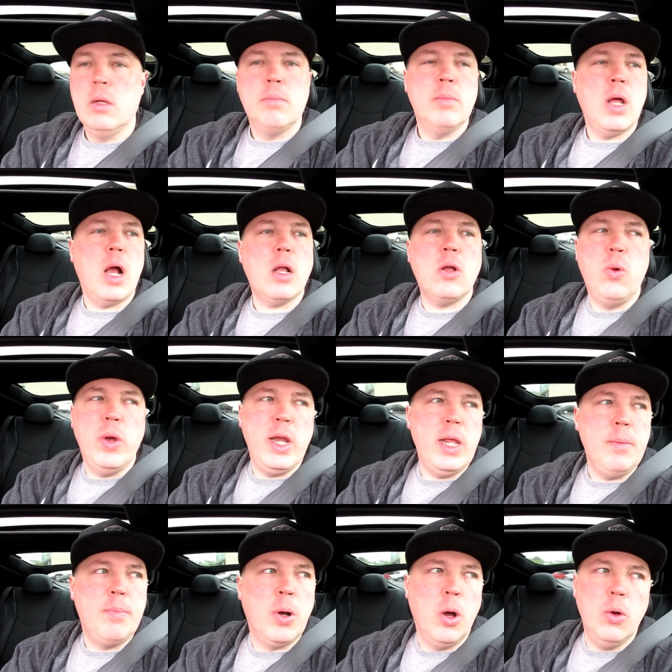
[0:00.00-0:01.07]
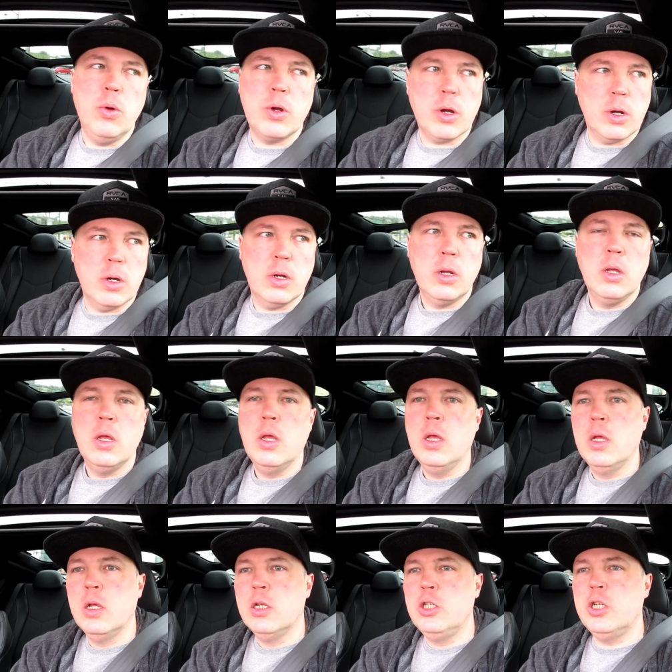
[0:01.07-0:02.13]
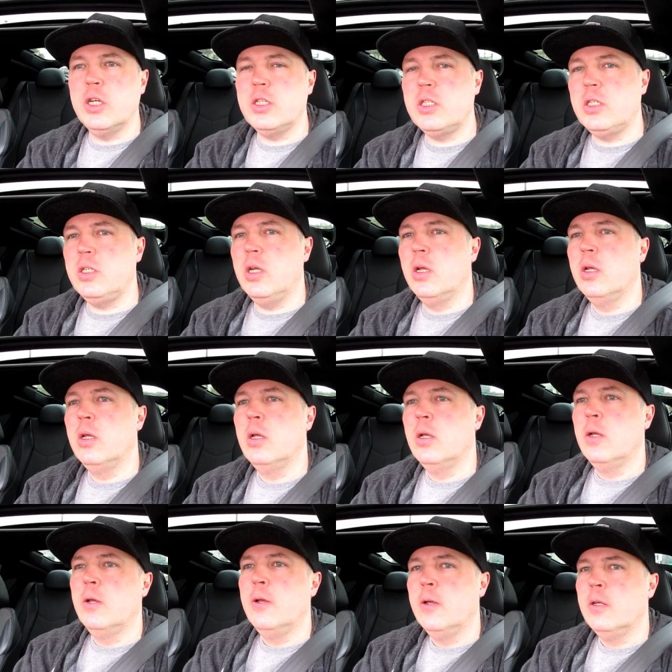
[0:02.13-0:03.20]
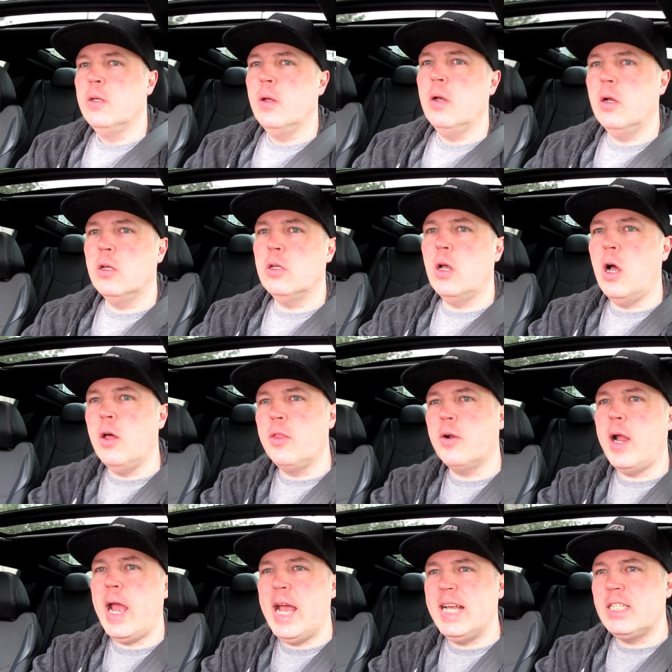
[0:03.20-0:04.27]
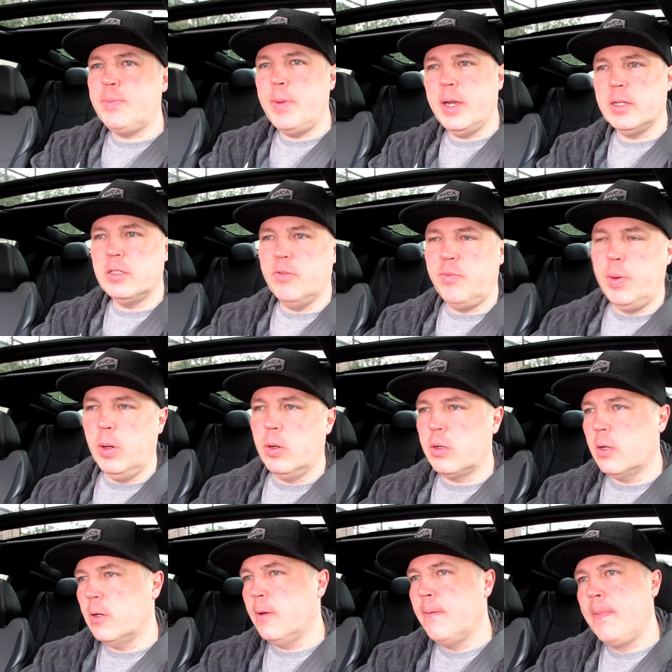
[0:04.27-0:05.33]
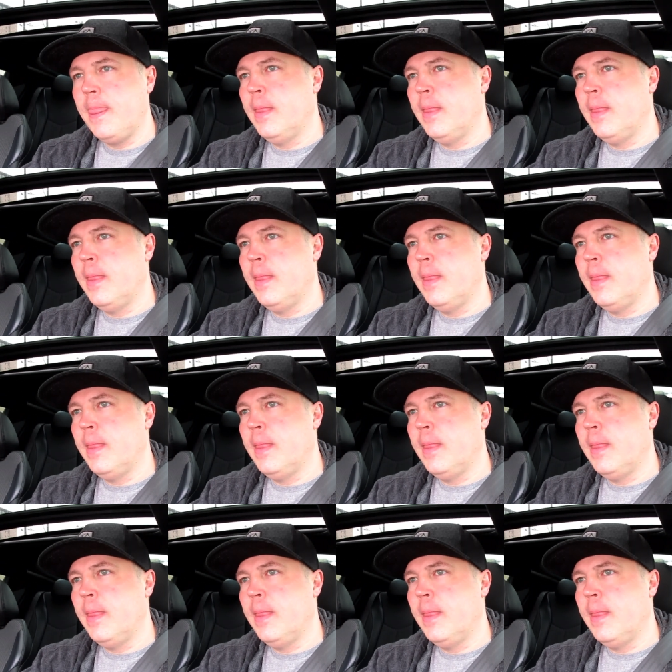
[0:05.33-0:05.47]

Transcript: Not quitting poker, just other aspects of poker.